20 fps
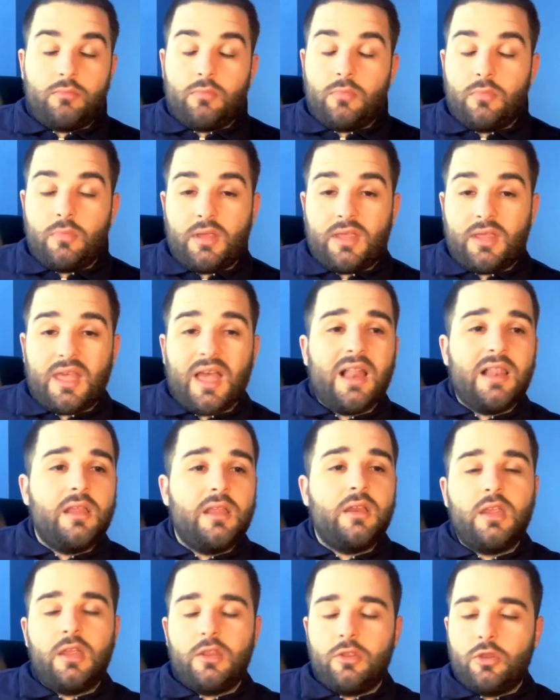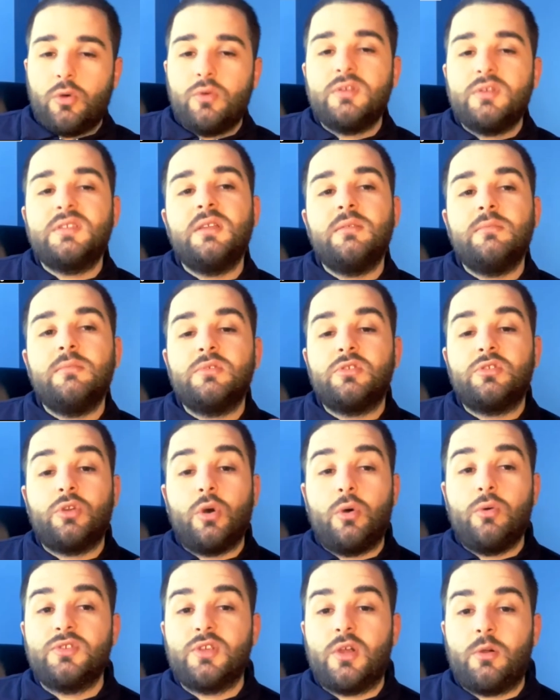Cagliari and those teams,
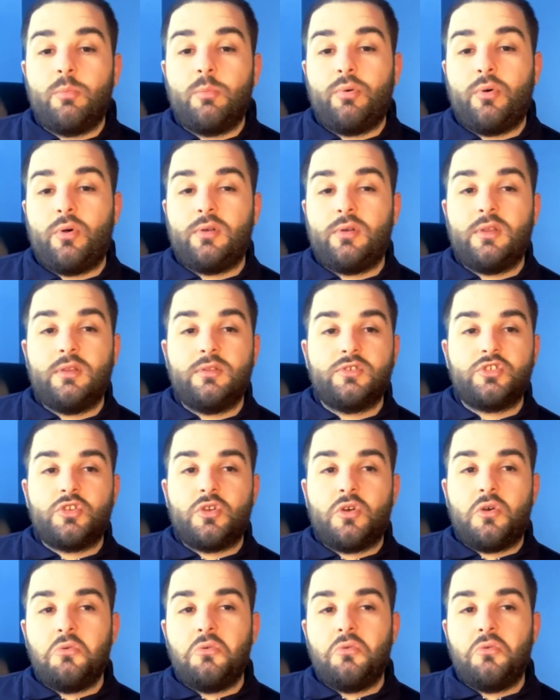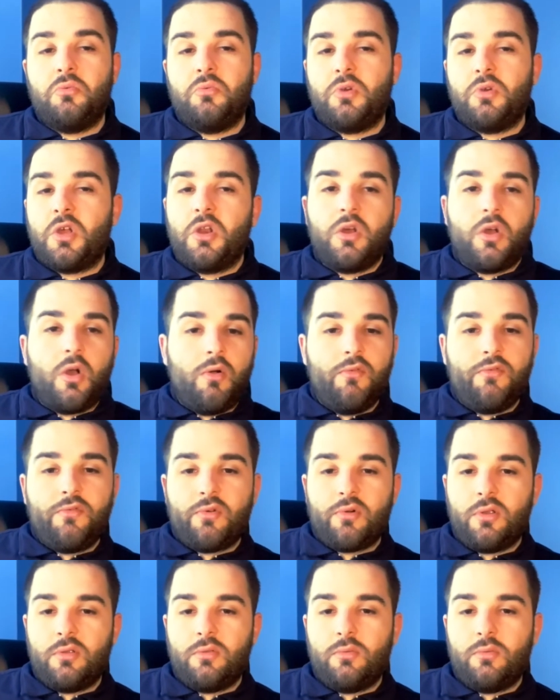those are important. So we're gonna go for
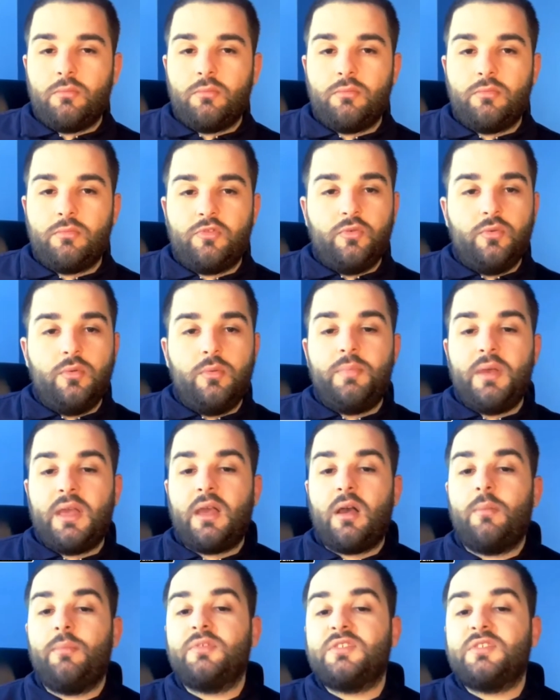it. Do we pick up some